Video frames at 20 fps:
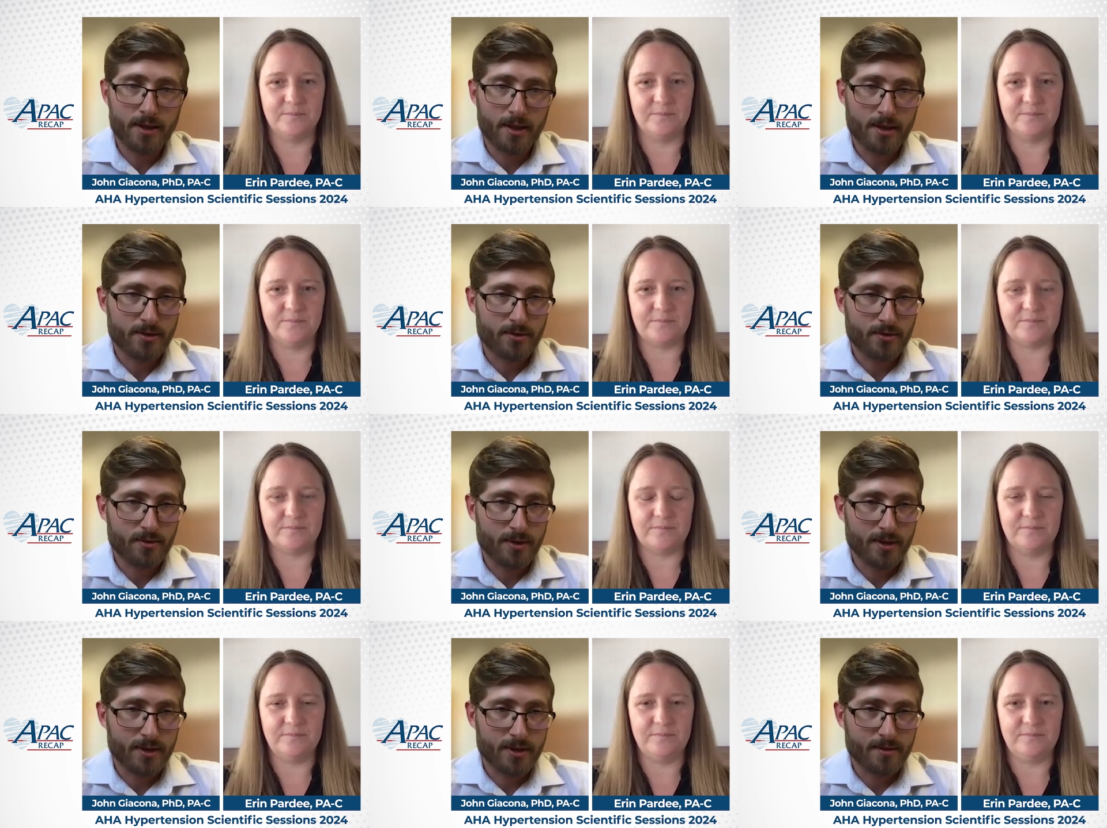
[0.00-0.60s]

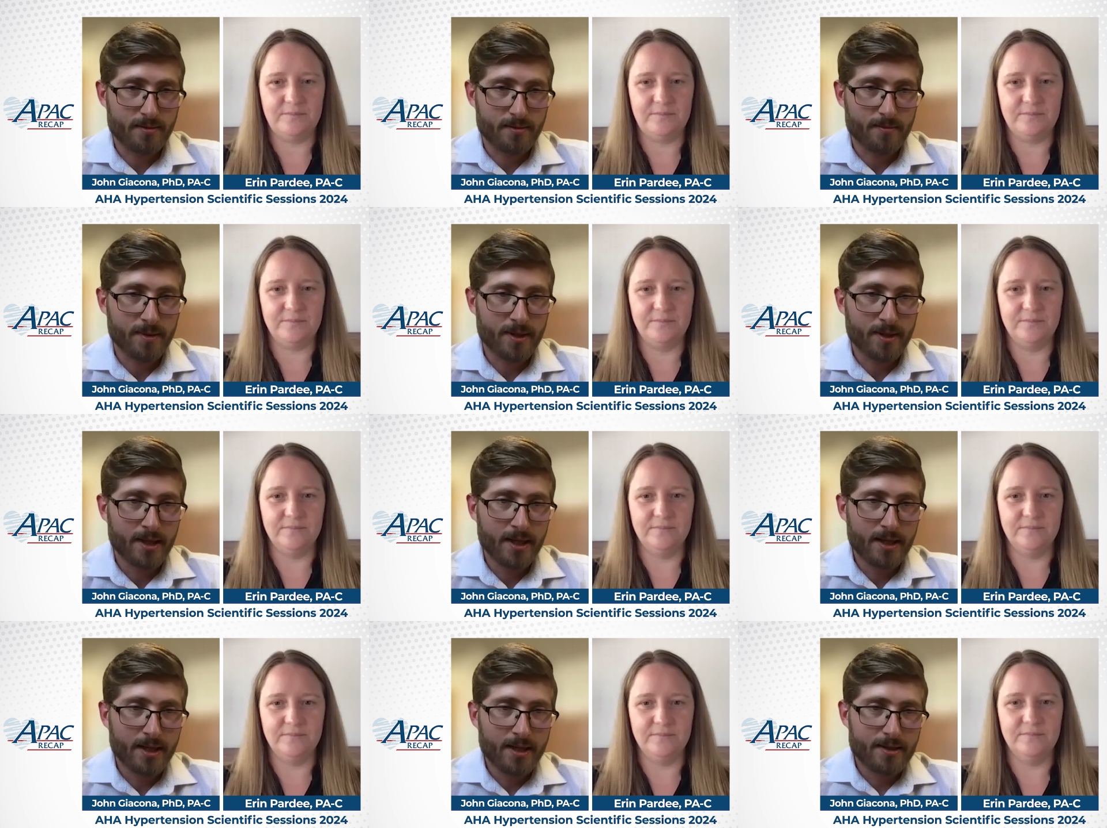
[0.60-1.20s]
Speaker 1: aldosteronism.
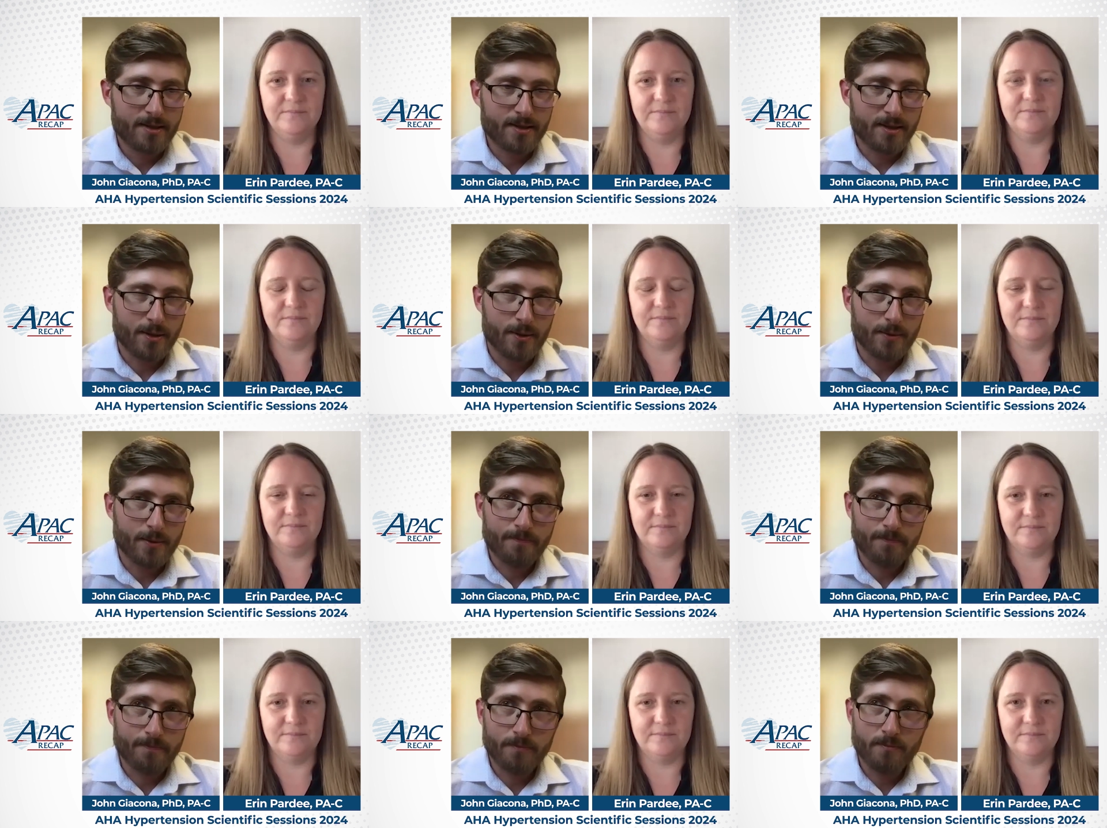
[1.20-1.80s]

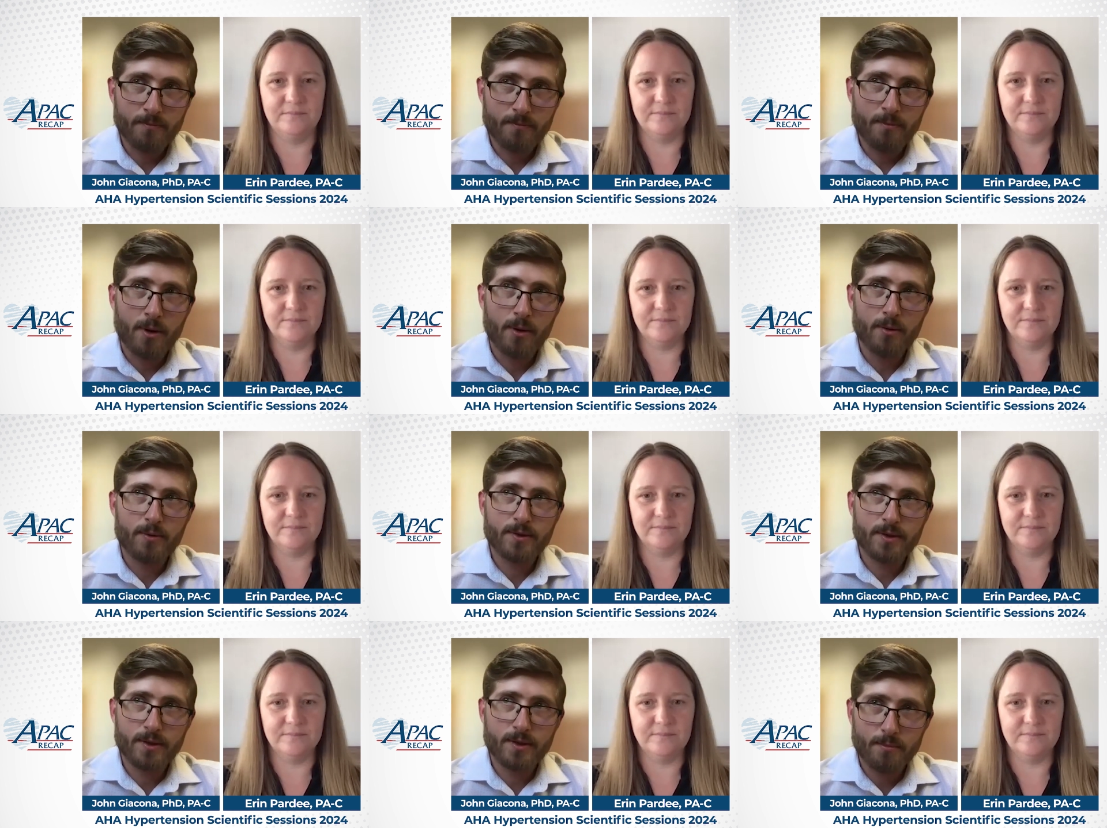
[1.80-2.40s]
So
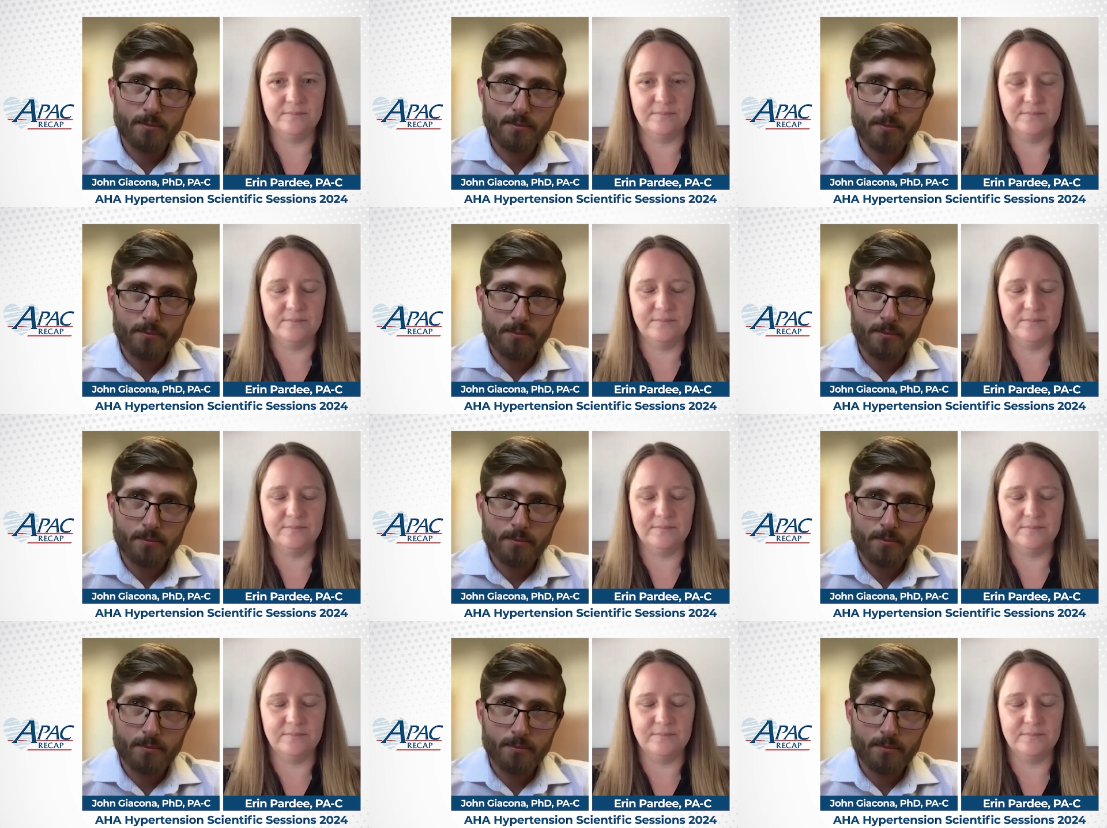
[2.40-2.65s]
most